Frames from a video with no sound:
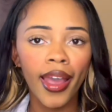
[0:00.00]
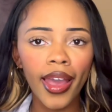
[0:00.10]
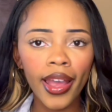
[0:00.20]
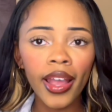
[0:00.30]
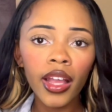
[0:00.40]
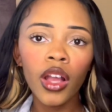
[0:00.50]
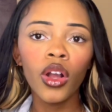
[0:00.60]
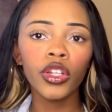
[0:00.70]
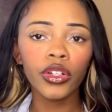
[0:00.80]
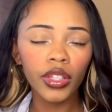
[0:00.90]
hey,
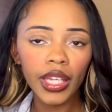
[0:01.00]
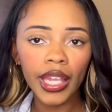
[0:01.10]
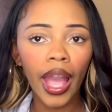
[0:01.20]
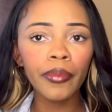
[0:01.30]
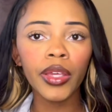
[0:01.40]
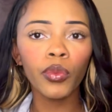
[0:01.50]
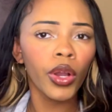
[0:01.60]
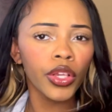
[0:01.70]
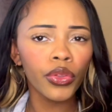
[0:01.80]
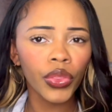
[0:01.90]
you're looking at me, what
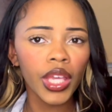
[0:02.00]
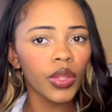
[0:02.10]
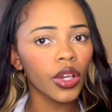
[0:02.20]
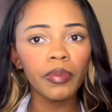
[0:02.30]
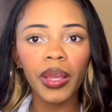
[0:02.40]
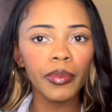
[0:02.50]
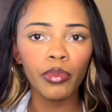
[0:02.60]
do you think could make me